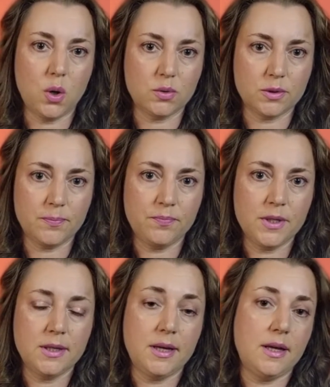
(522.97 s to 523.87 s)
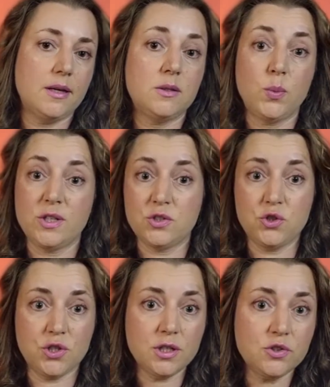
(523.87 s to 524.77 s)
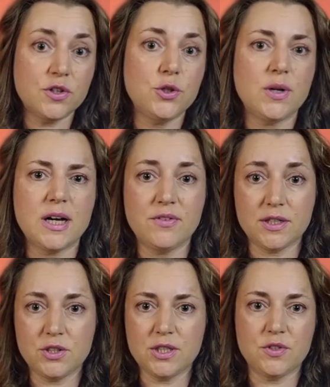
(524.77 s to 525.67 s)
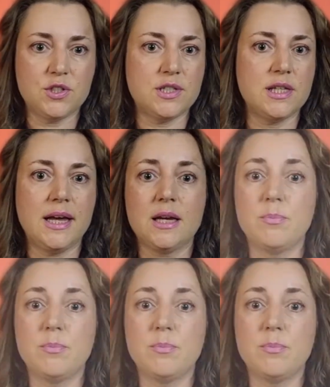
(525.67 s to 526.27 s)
on. And with children, you have activities like